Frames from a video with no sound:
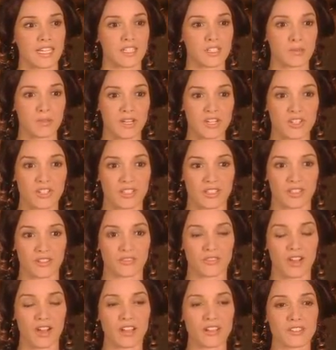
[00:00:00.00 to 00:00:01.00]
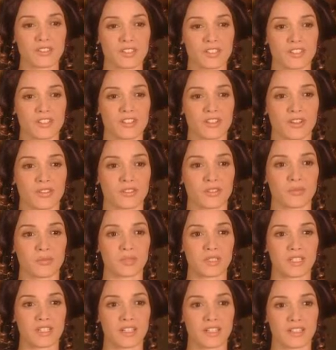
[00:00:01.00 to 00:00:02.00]
and especially their fathers condoned
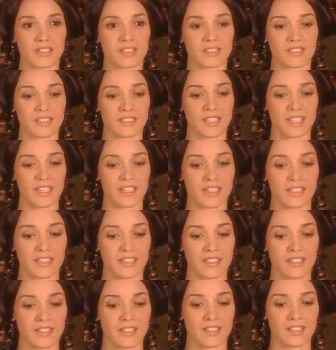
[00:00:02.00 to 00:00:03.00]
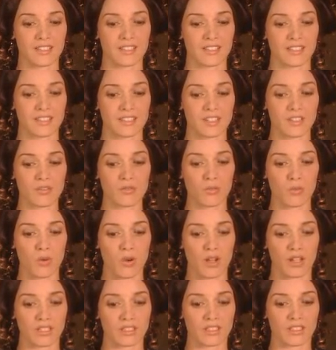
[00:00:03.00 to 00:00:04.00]
it because they didn't
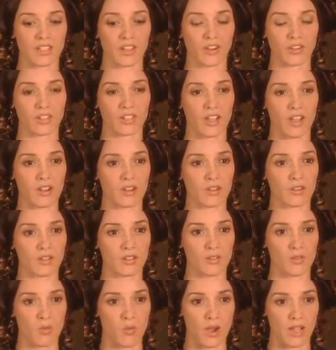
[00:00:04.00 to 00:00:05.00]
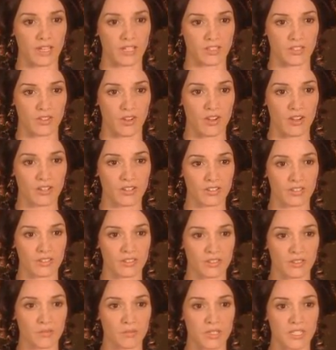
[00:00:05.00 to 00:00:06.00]
want their young white
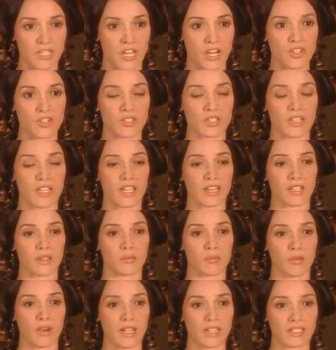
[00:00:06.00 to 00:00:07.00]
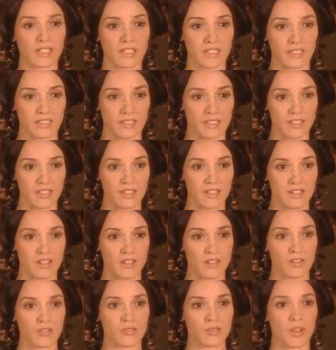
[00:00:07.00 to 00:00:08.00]
daughters potentially getting pregnant
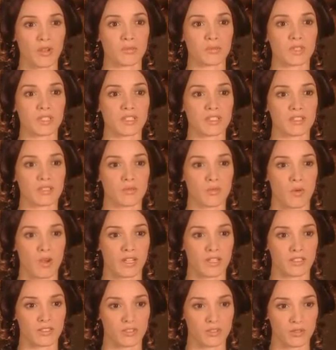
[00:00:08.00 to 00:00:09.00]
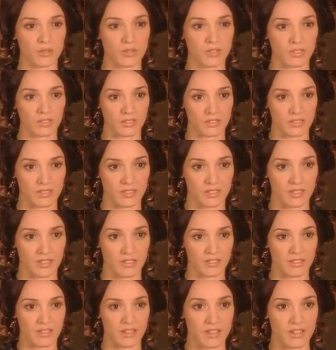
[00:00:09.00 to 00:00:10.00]
from these white suitors.